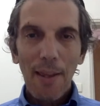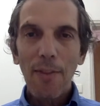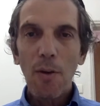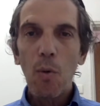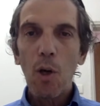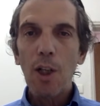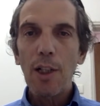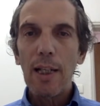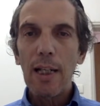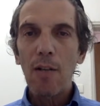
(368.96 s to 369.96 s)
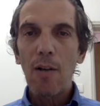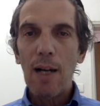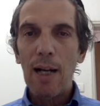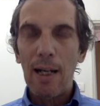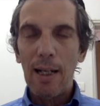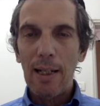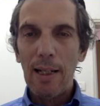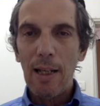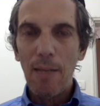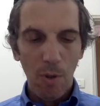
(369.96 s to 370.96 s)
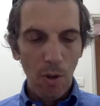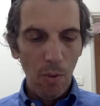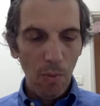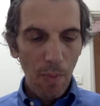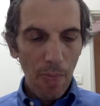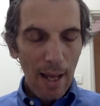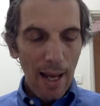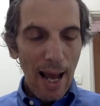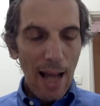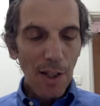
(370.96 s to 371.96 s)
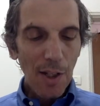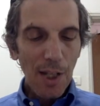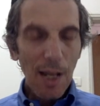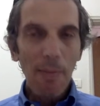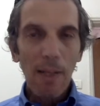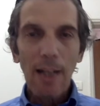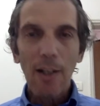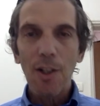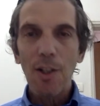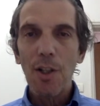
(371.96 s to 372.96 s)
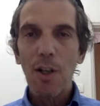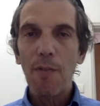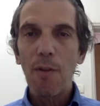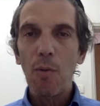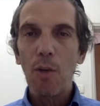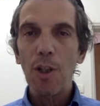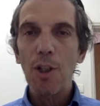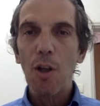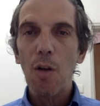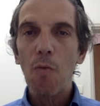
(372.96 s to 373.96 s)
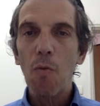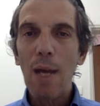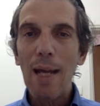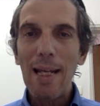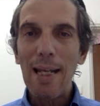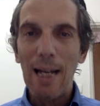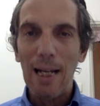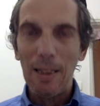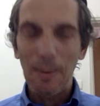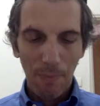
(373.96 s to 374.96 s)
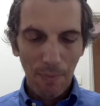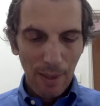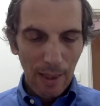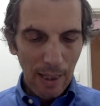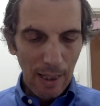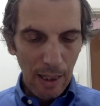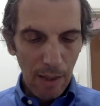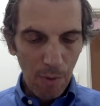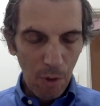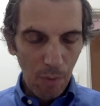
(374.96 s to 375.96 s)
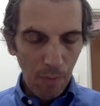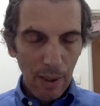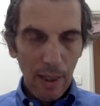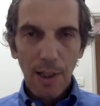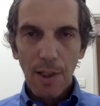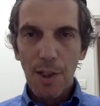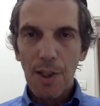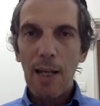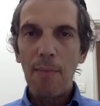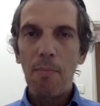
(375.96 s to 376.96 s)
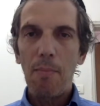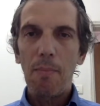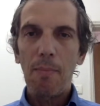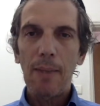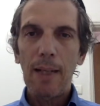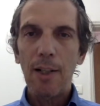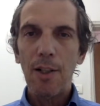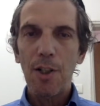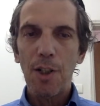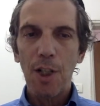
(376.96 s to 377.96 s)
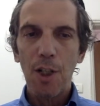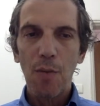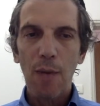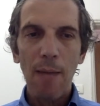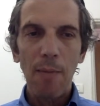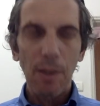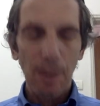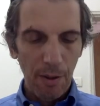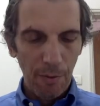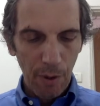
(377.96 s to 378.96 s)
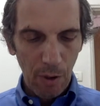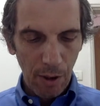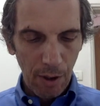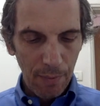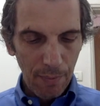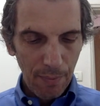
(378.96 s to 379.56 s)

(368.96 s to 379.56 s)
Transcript: the word ira in Hebrew has the same letters of the words re'iyah in Hebrew, the same letters just scrambled in different order.